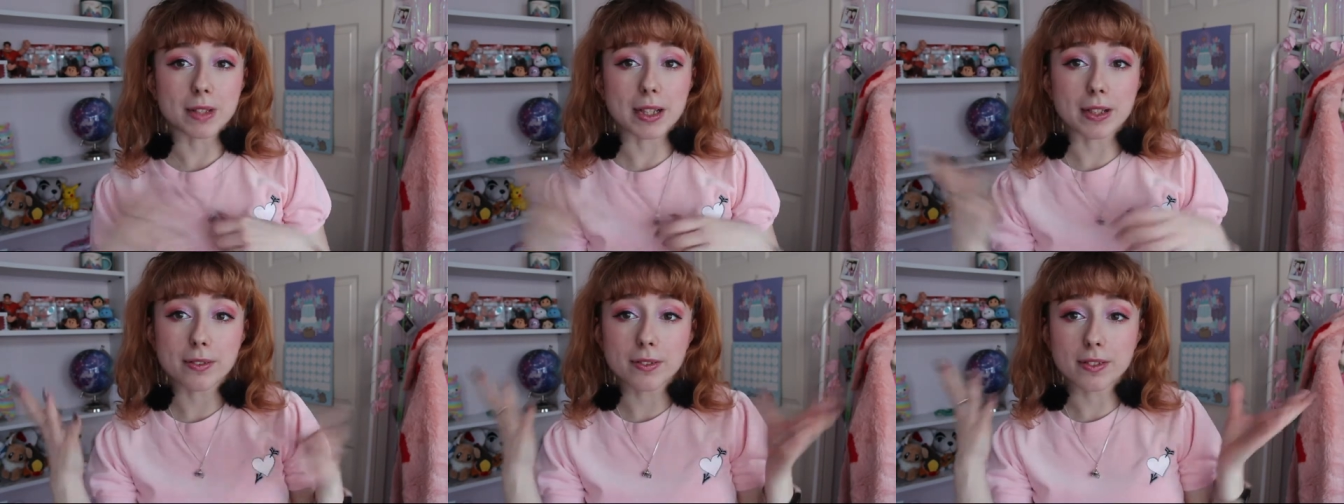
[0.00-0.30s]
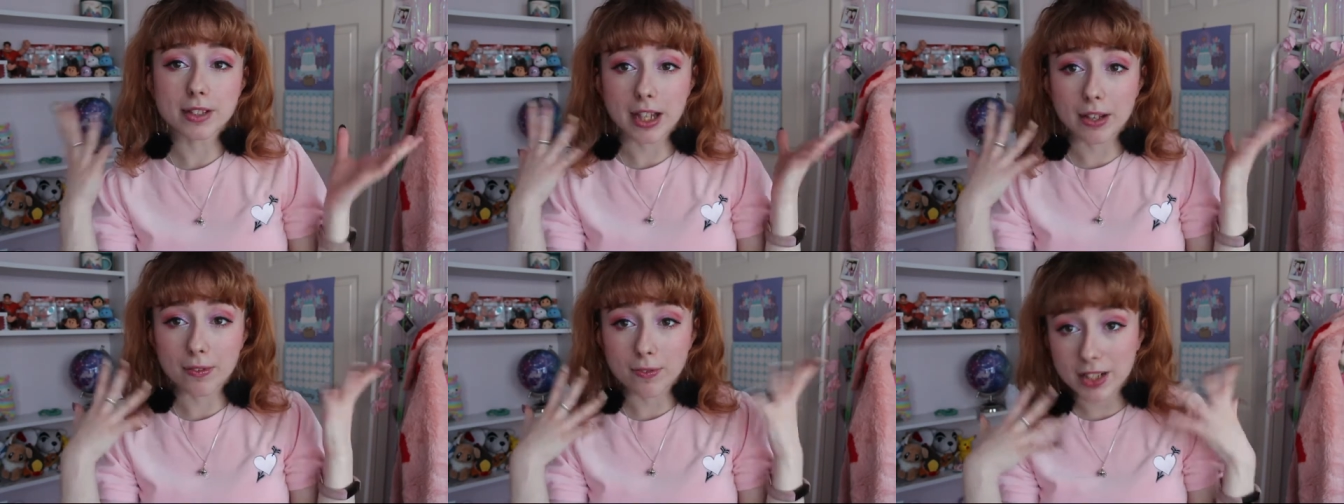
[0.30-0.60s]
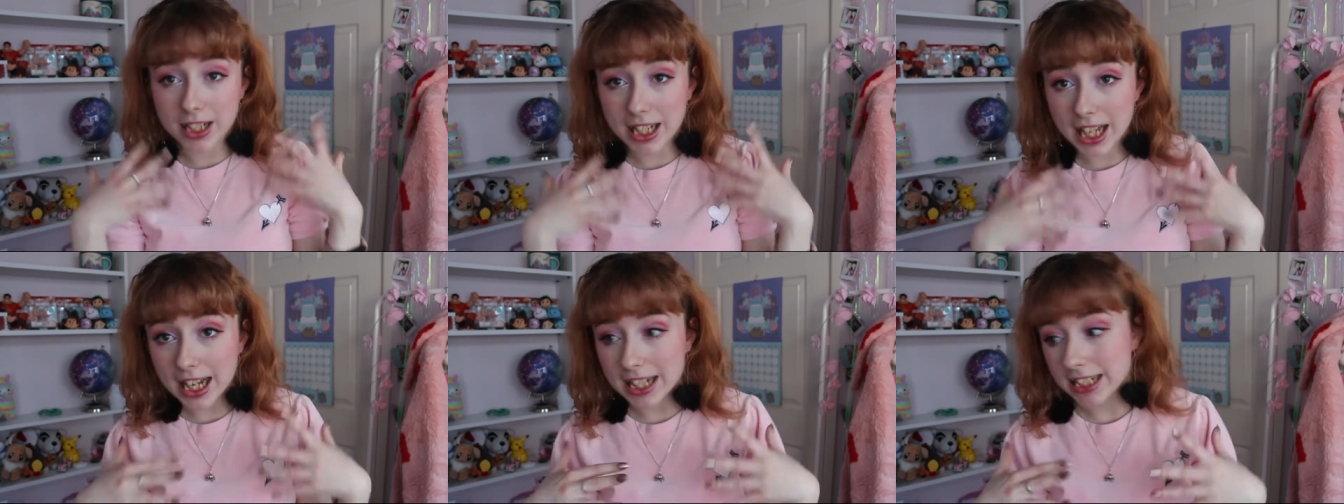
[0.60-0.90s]
they're, they're
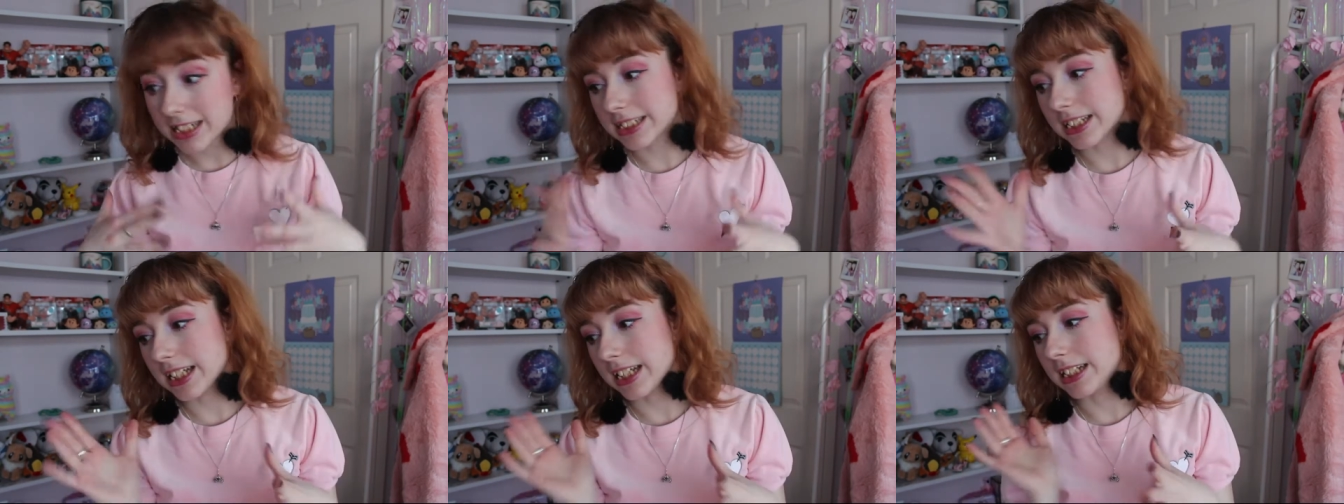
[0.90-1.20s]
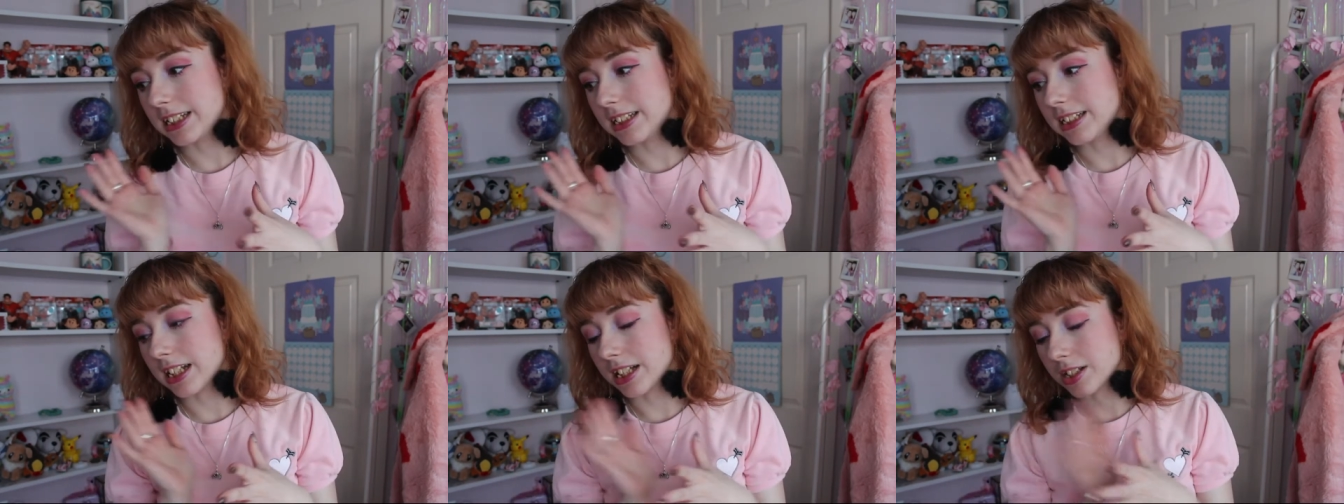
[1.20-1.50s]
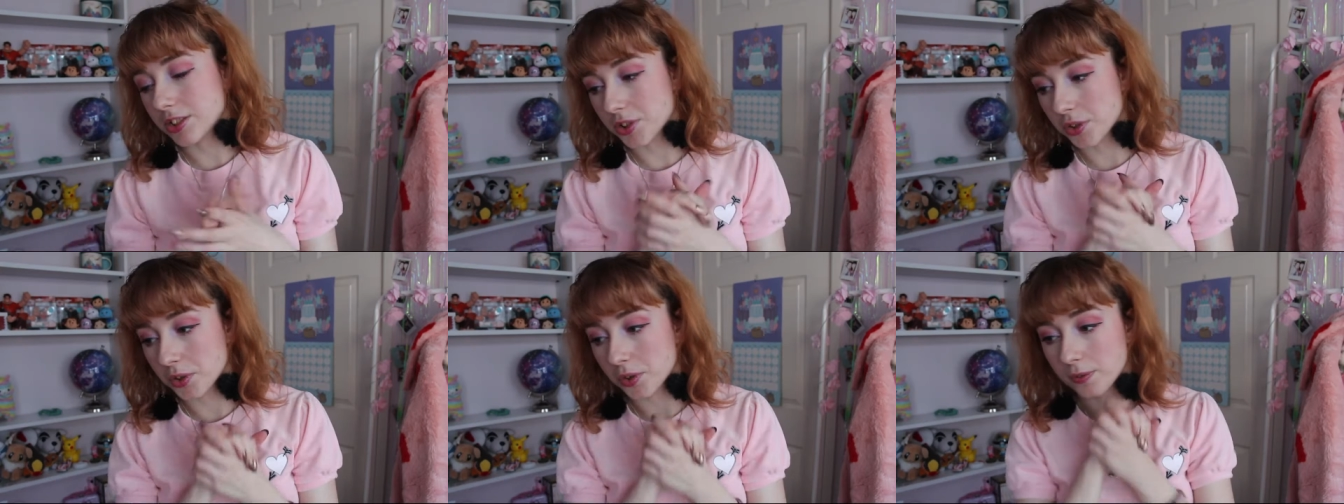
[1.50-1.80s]
relaxing,
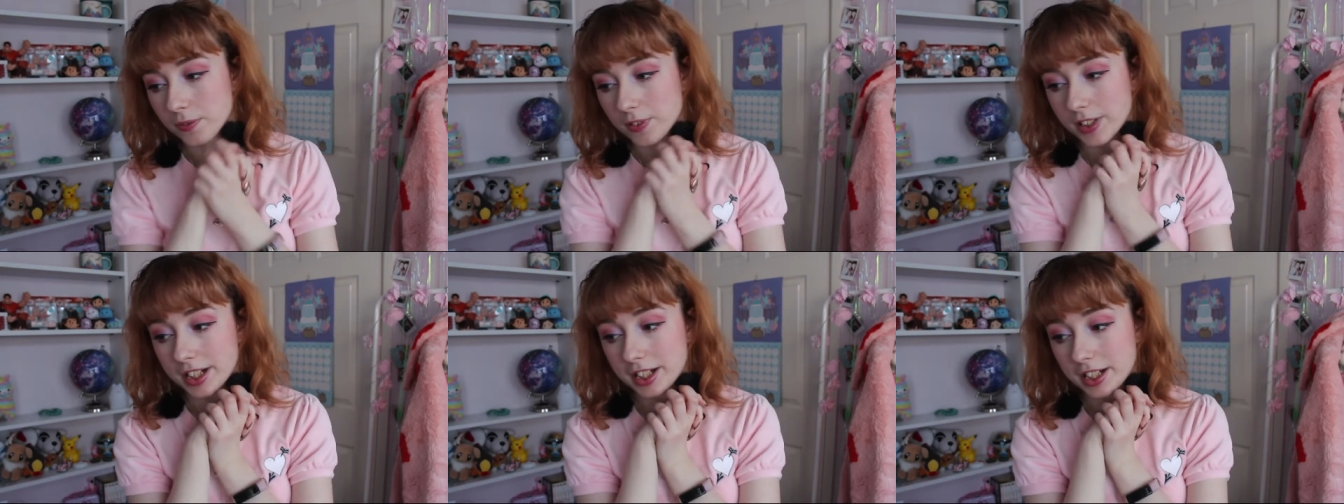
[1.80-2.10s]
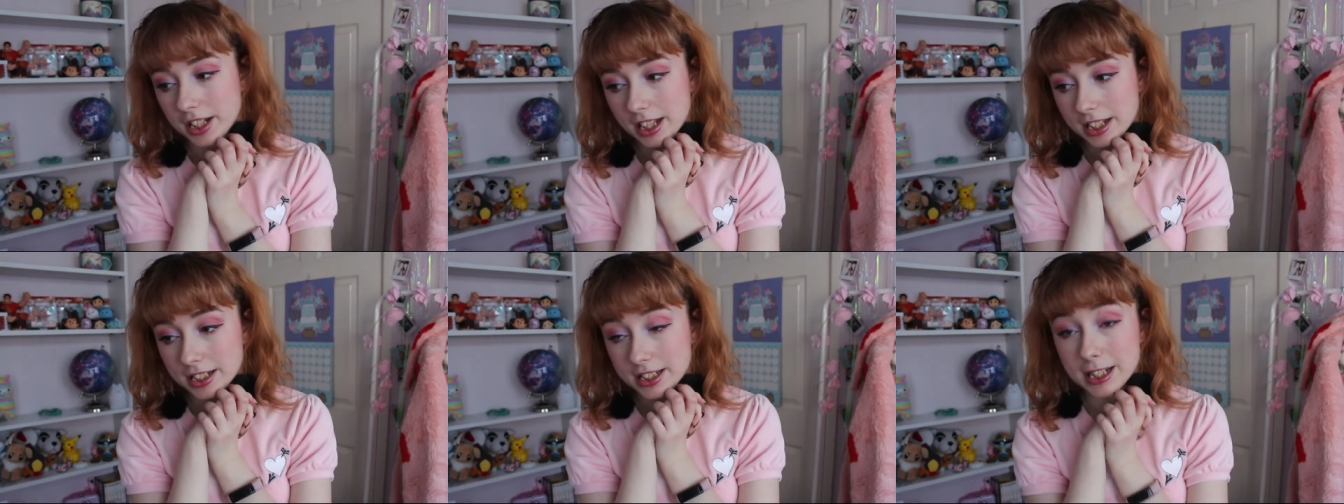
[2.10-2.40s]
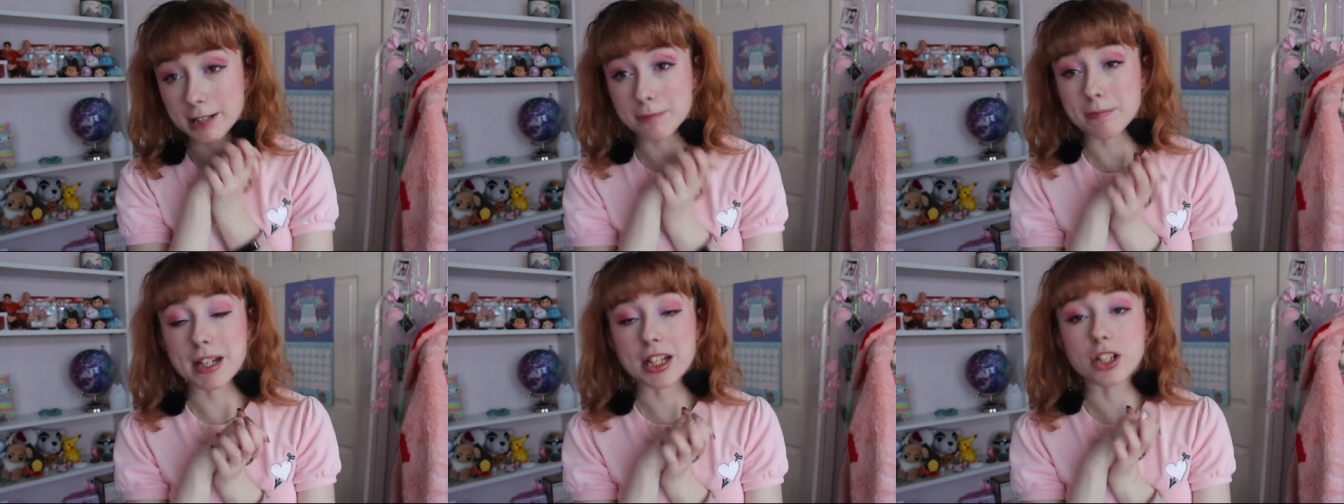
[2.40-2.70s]
they're soothing
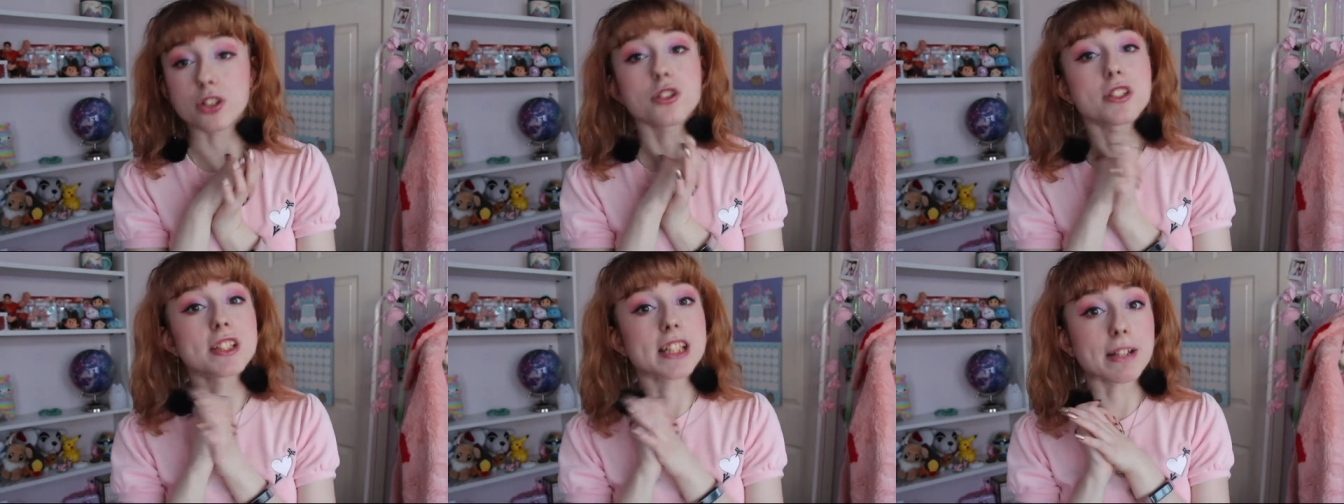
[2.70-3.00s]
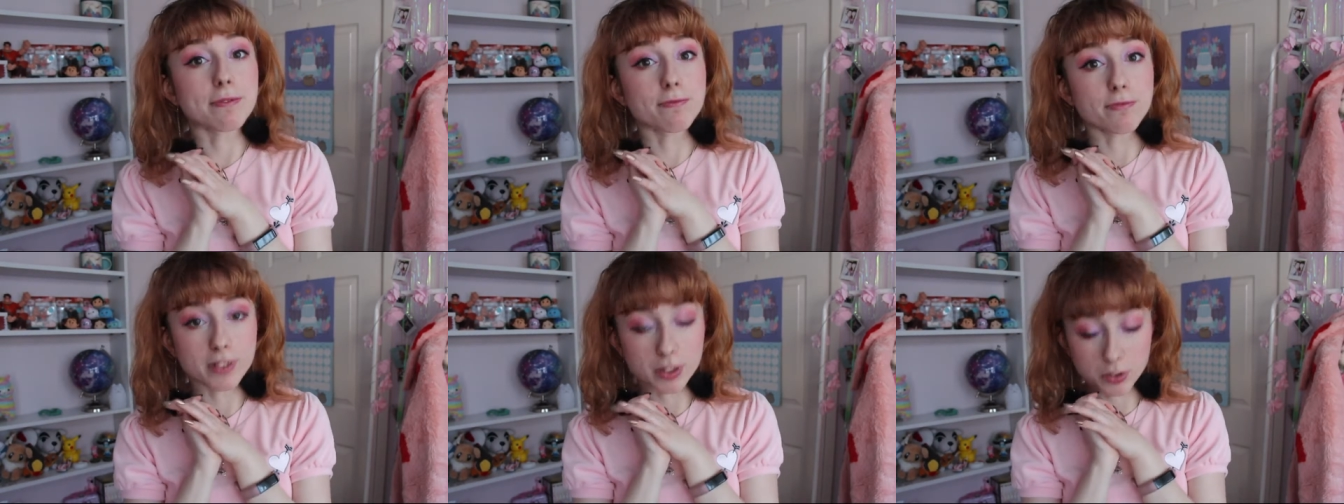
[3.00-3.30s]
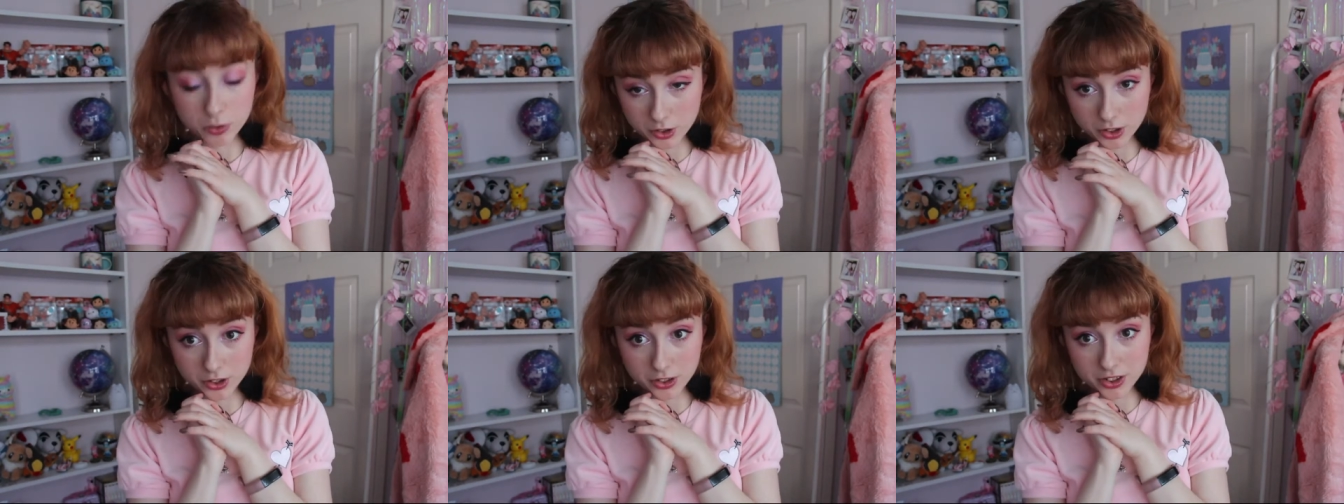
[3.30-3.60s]
and they make your skin
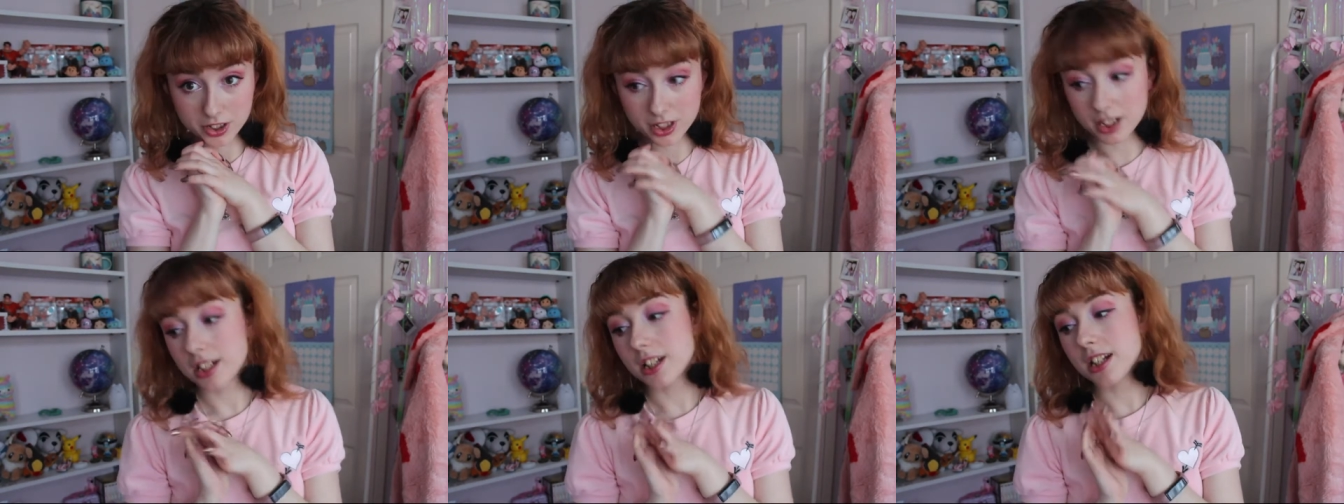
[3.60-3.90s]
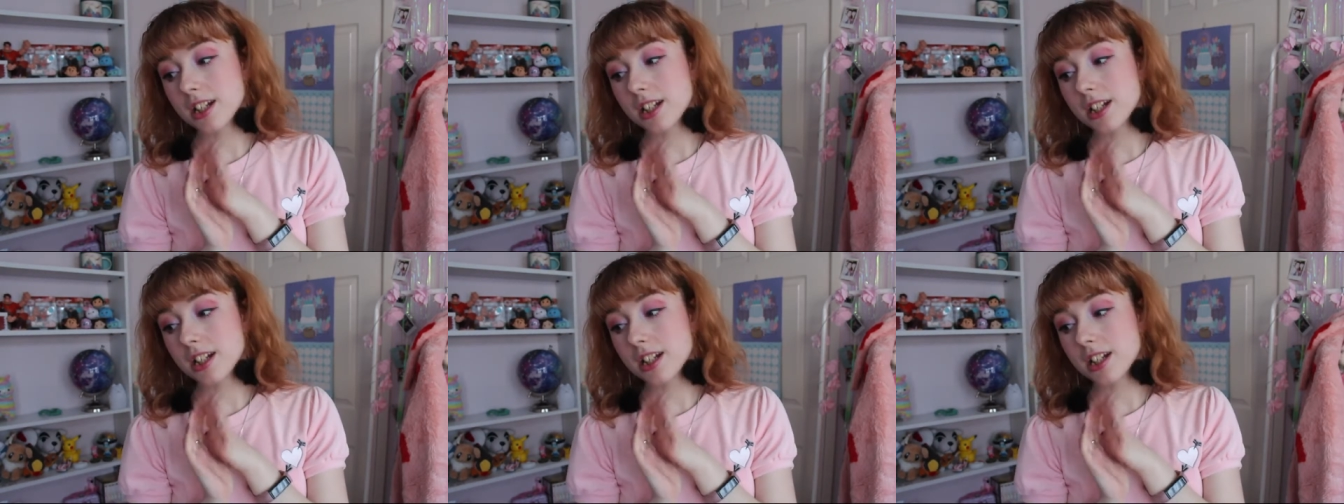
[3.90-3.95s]
feel good.